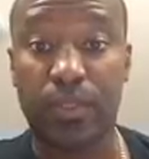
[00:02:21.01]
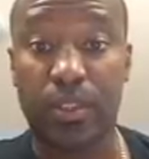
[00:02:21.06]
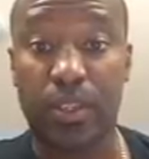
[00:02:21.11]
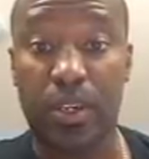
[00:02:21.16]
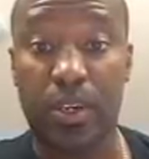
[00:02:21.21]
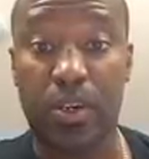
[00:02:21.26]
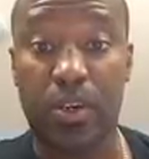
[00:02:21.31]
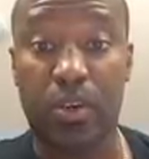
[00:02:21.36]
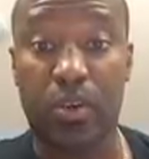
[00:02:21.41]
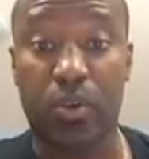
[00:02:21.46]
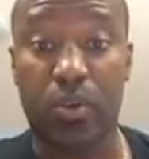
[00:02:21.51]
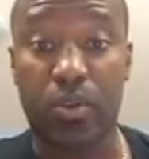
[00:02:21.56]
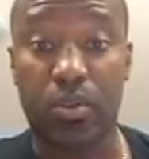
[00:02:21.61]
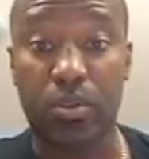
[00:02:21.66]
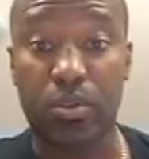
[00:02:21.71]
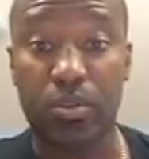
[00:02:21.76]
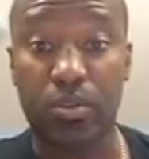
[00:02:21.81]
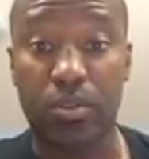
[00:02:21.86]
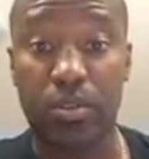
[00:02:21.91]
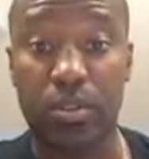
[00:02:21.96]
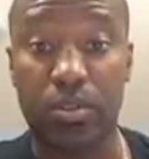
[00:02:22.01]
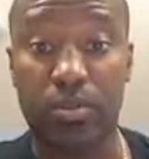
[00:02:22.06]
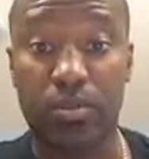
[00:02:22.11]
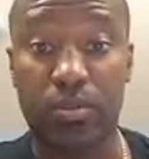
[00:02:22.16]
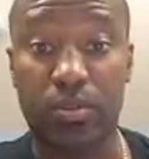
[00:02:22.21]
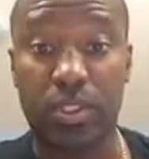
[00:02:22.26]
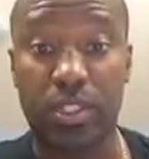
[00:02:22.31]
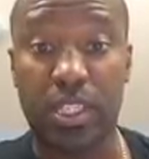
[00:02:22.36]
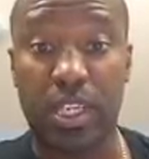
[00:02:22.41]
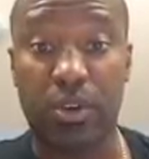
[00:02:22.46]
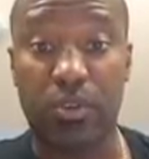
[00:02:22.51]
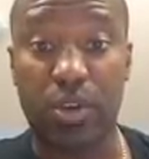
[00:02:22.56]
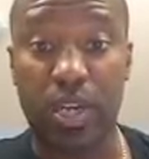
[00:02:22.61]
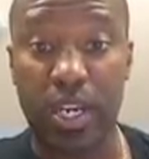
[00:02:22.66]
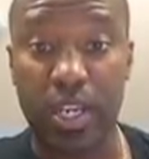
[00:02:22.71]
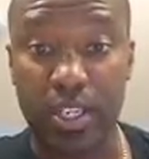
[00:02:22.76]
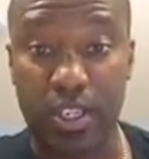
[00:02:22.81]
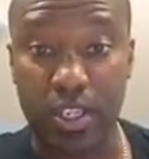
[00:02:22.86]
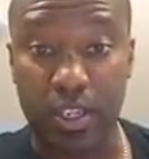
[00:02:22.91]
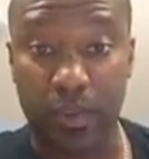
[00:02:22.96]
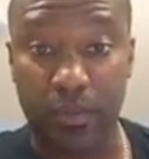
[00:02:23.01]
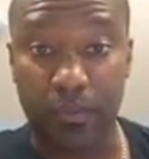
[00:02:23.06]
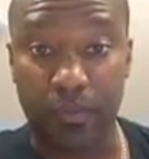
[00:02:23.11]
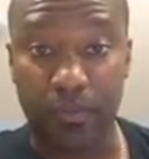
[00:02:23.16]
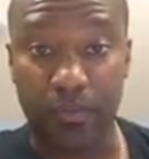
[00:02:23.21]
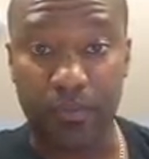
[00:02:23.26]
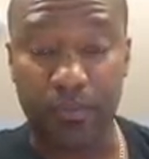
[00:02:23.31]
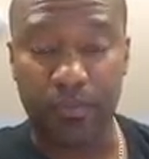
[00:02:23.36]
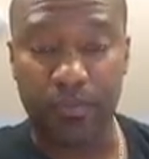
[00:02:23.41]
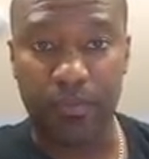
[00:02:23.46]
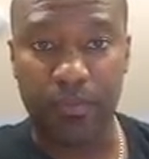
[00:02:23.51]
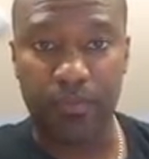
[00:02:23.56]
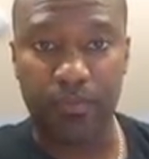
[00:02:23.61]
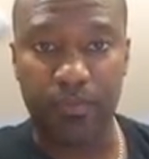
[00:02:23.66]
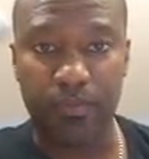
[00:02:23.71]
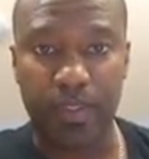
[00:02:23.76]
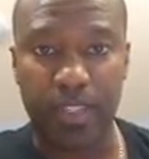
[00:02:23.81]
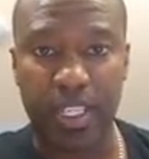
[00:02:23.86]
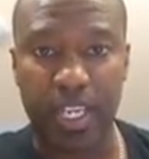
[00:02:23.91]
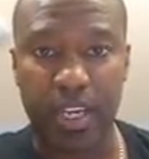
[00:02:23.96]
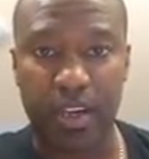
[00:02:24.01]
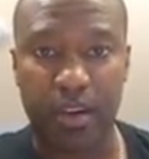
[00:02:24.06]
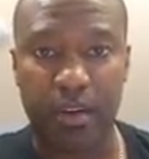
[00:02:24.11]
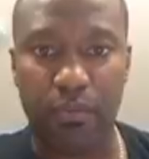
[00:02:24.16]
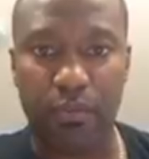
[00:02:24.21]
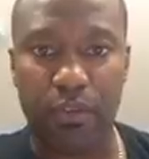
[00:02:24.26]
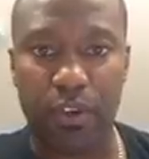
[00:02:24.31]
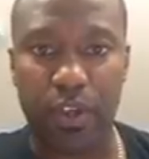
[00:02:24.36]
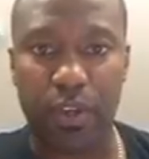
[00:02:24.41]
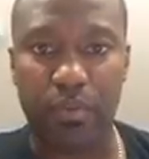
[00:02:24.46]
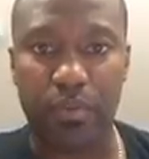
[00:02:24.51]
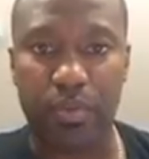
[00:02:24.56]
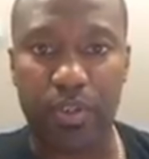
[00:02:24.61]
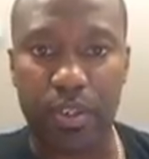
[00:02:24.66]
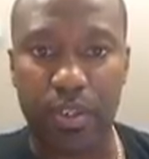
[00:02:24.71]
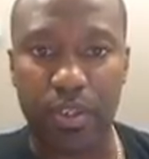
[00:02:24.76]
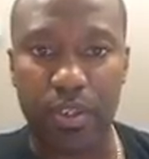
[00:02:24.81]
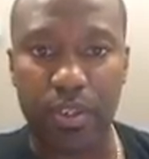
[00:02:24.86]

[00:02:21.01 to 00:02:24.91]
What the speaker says: Oh, is that right, Tom? Is that confirmed?